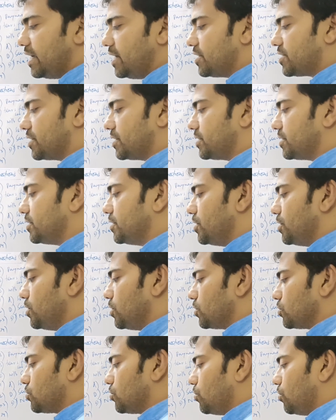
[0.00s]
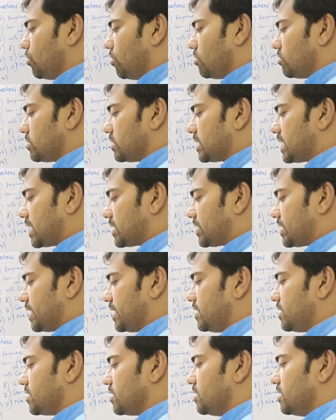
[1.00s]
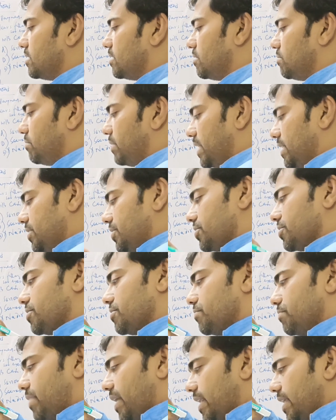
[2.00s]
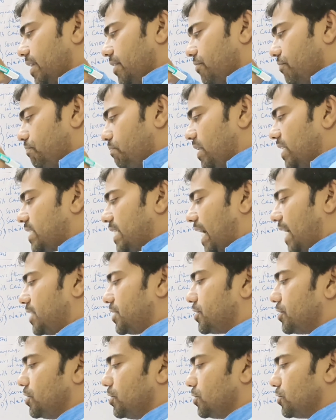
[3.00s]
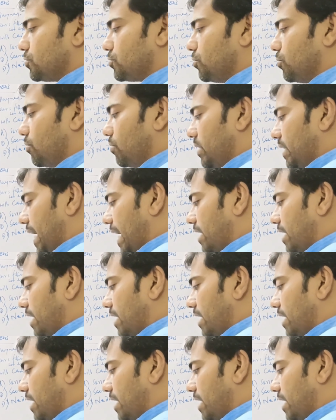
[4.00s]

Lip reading: entered. So succinct means very precise. So